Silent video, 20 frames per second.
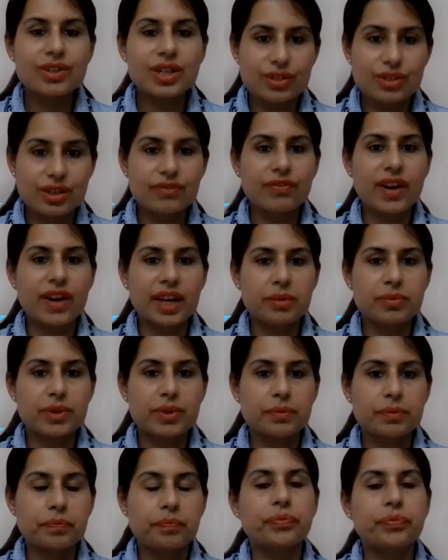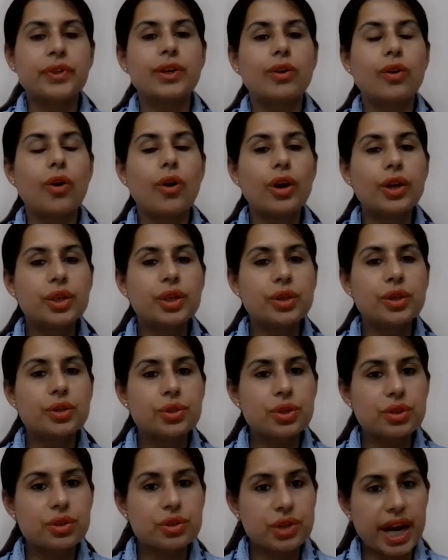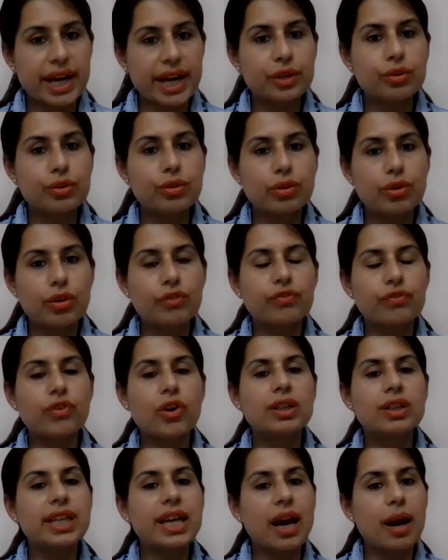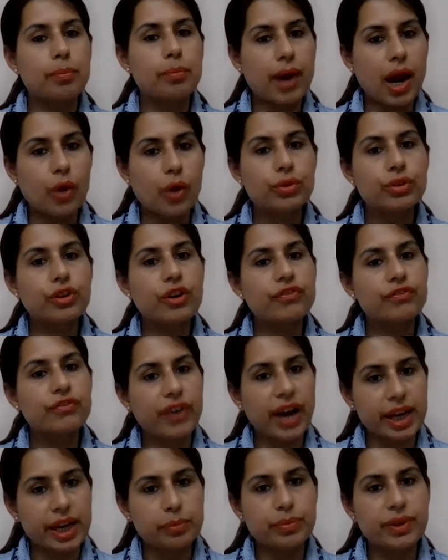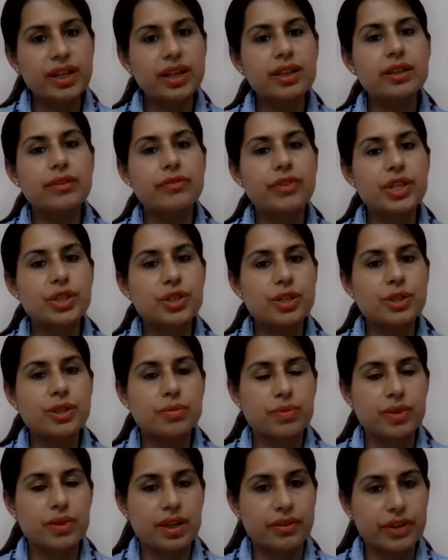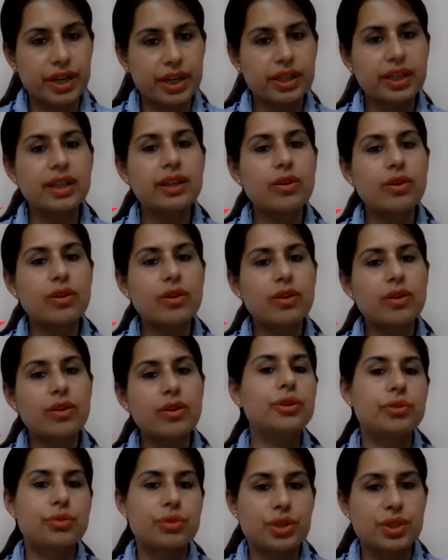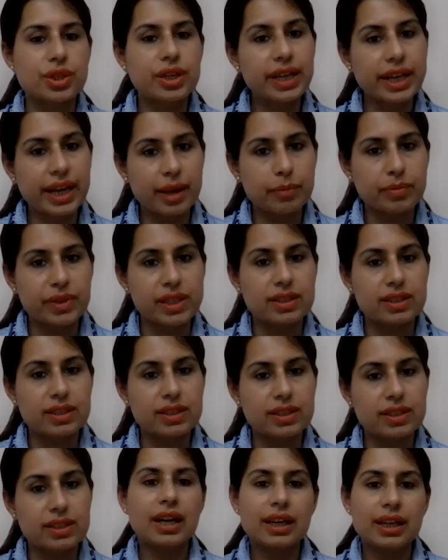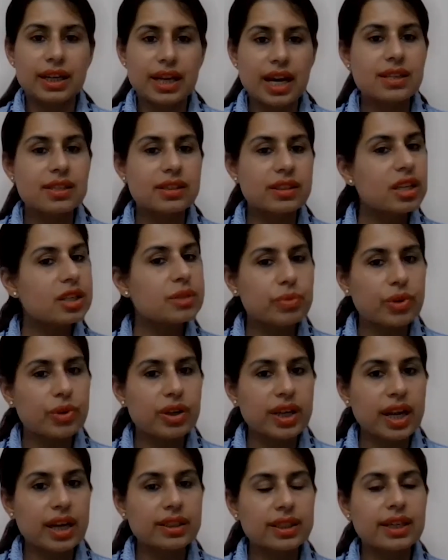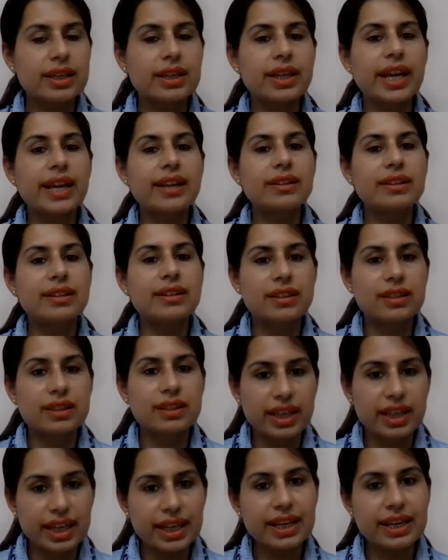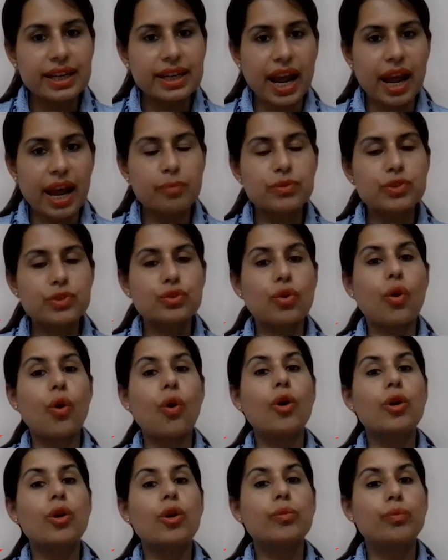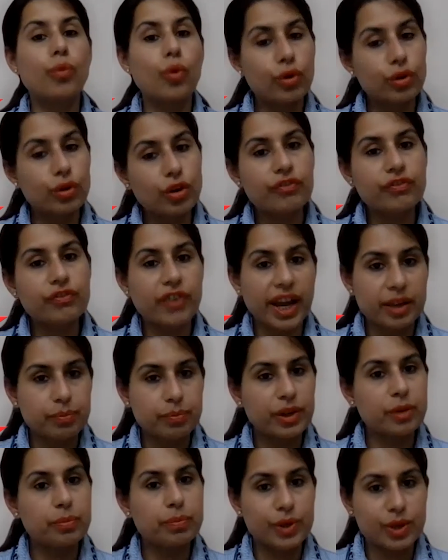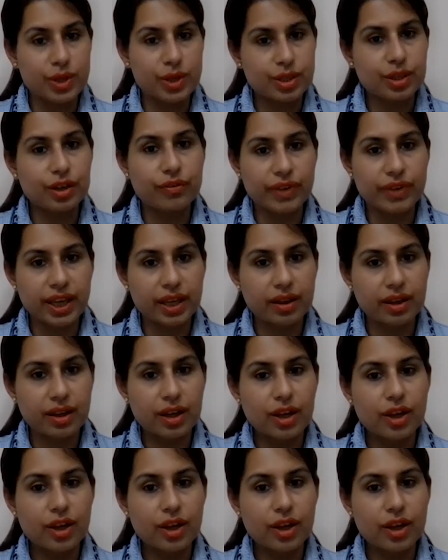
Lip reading: rich in fiber? Or you should try to look for the amount of fiber which is written on the nutrition labels. Does this product contain 3 grams or more of fiber per serving?